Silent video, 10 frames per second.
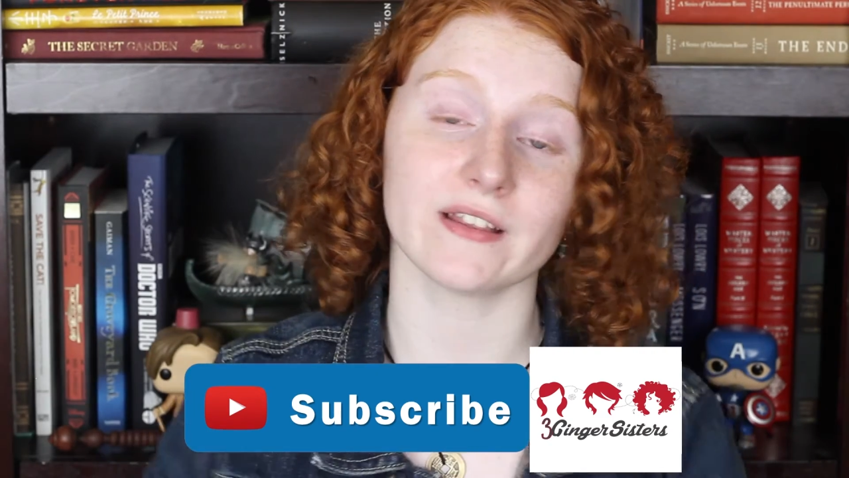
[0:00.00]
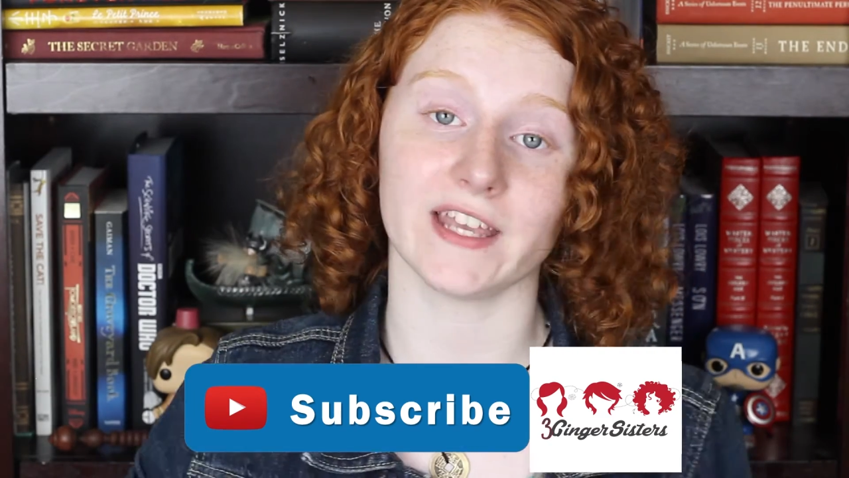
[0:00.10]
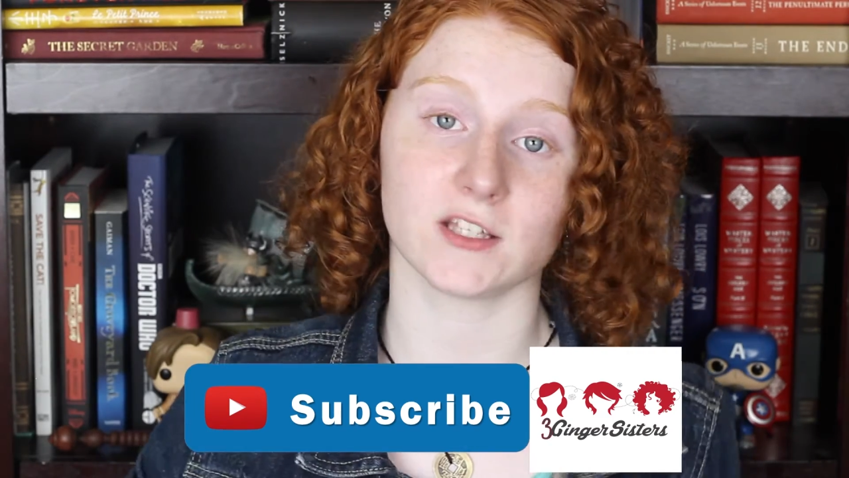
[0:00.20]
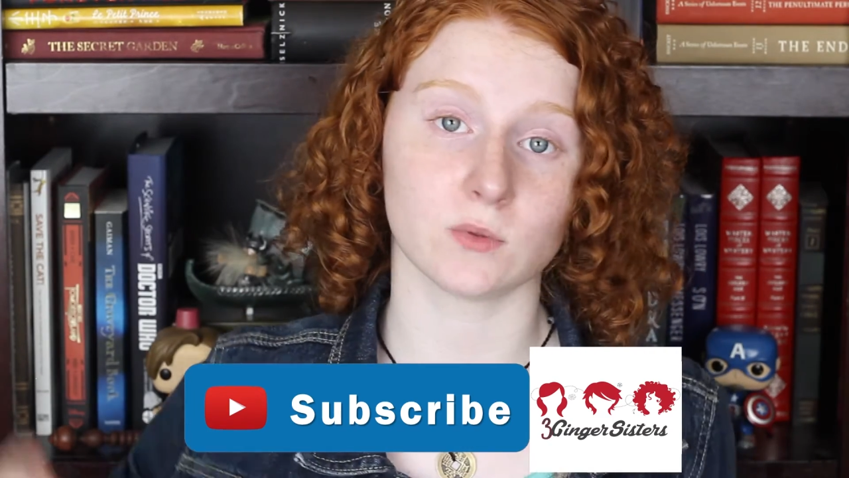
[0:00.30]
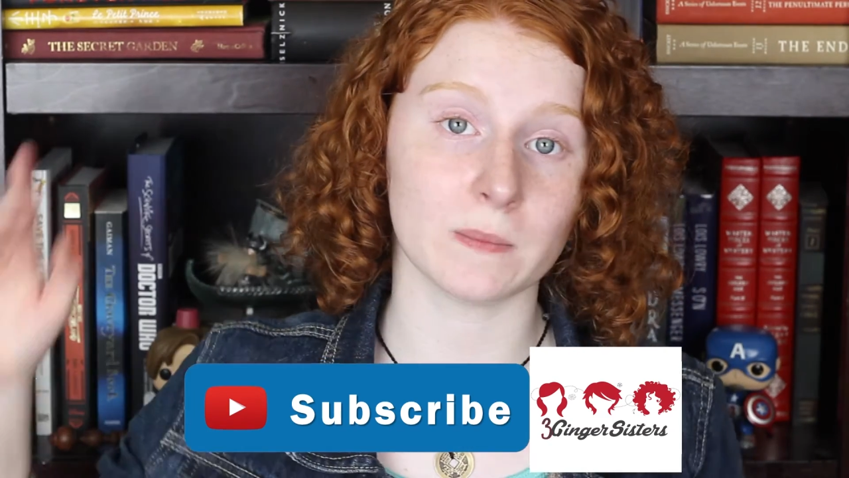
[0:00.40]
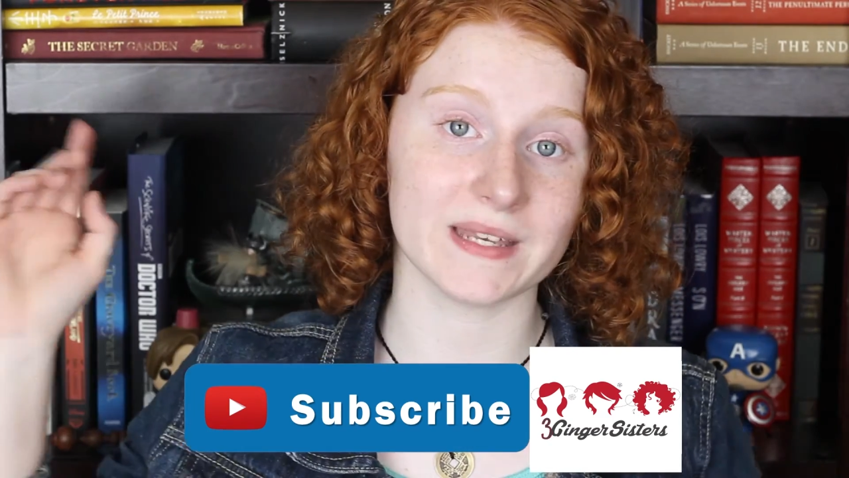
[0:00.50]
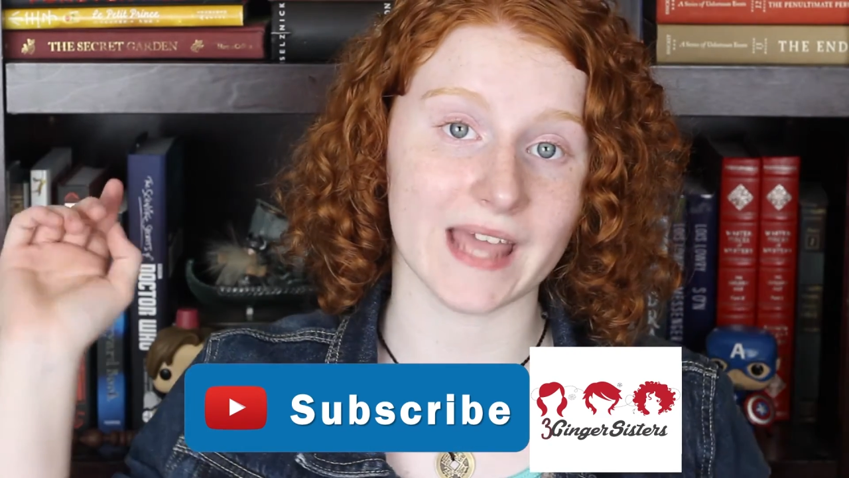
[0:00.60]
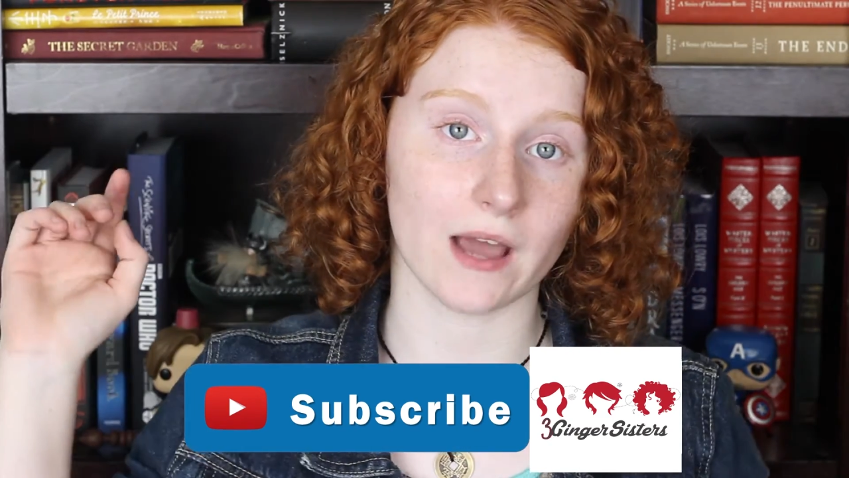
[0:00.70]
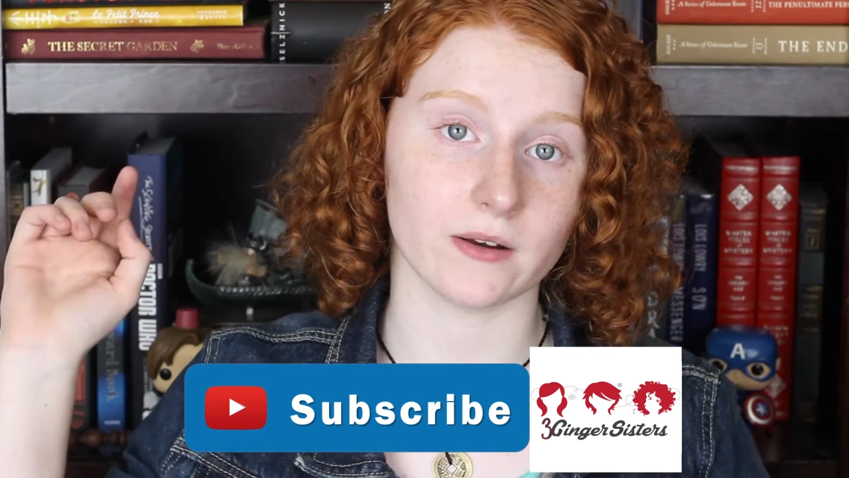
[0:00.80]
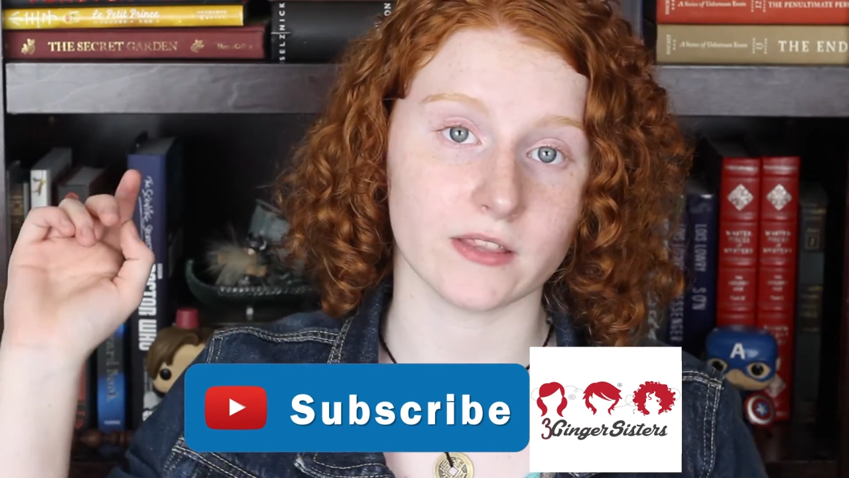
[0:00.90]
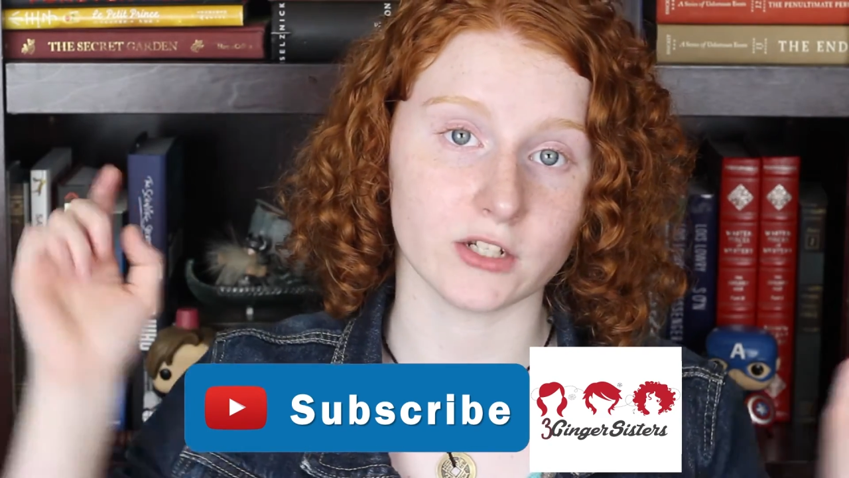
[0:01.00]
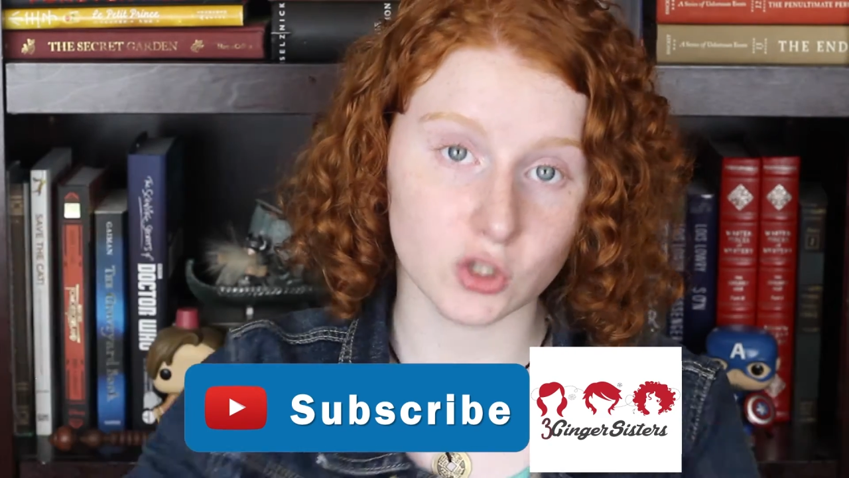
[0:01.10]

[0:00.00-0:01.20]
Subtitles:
the links will be down in the